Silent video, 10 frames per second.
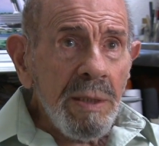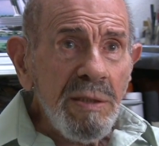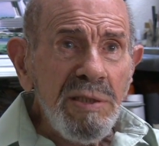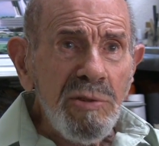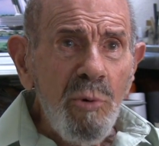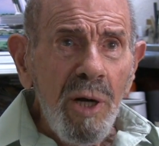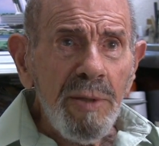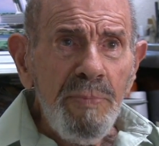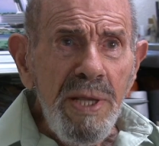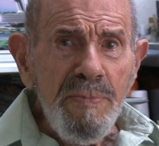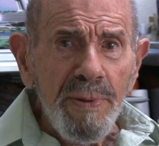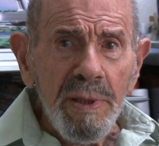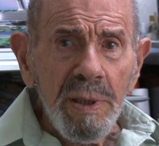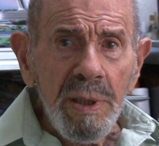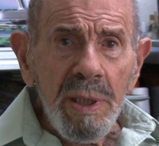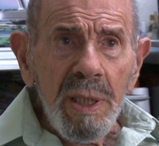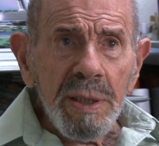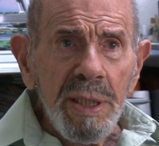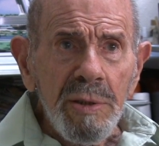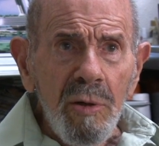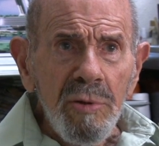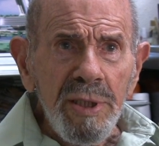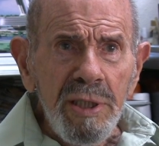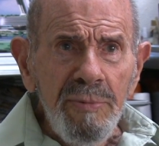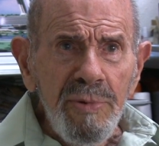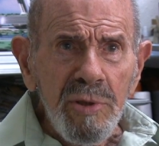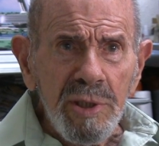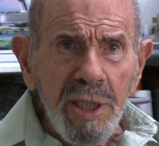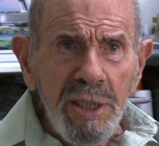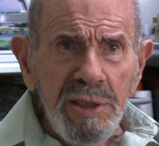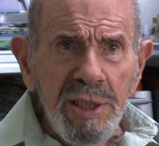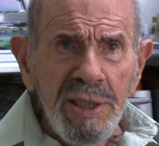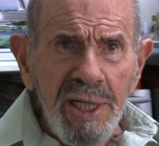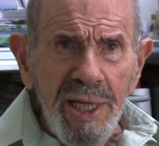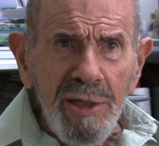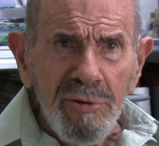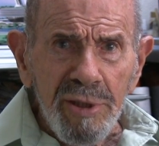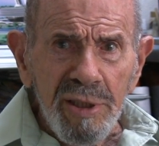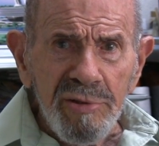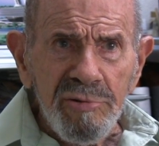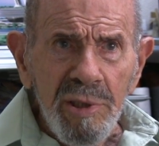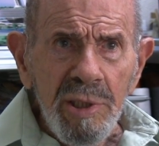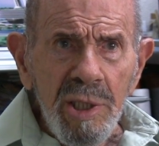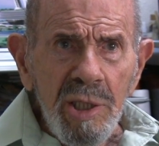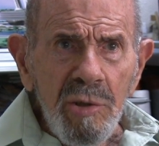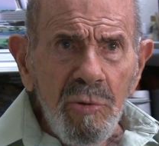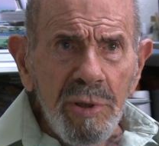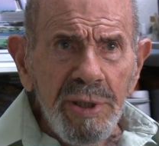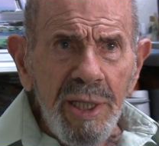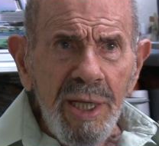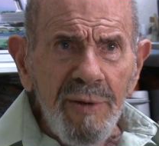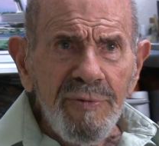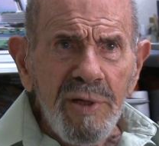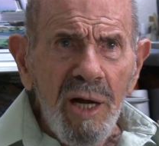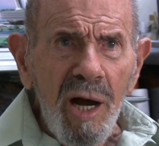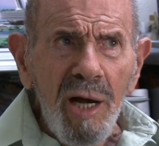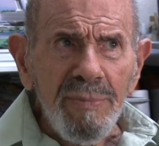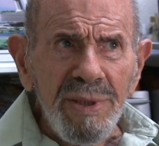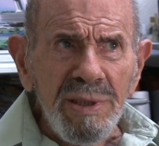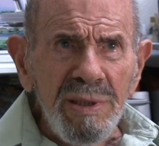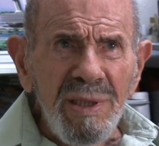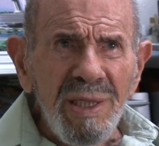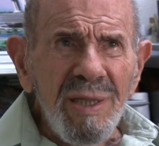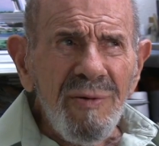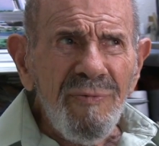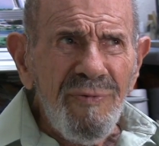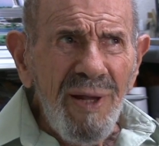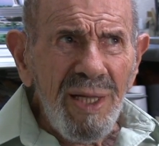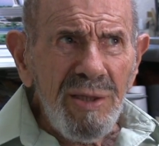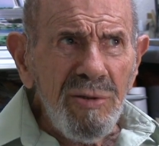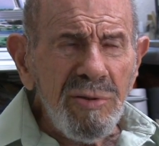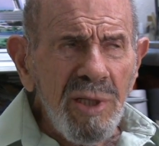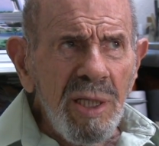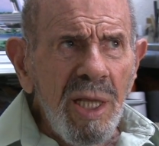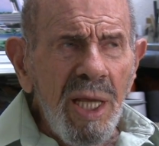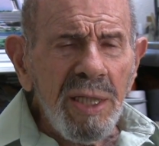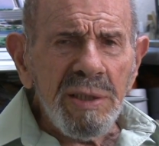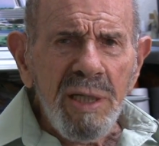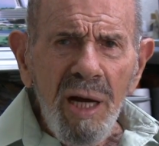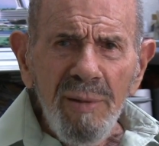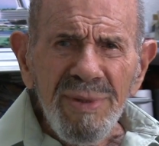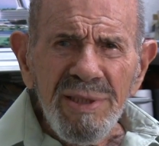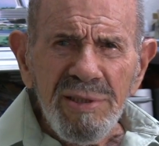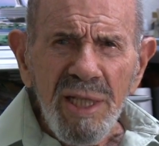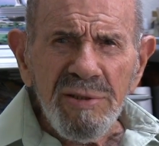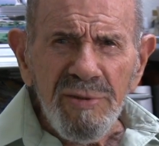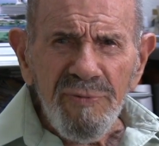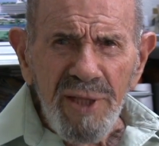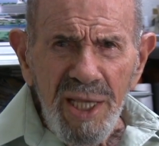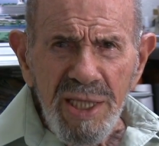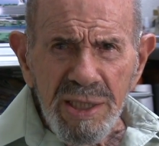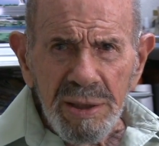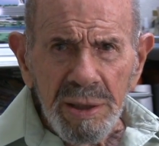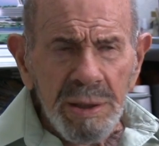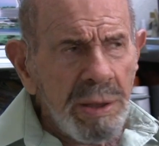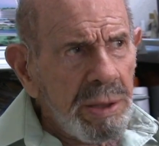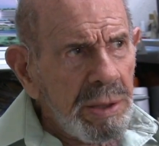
This is why people can only communicate in areas where they have common values and common sense of gain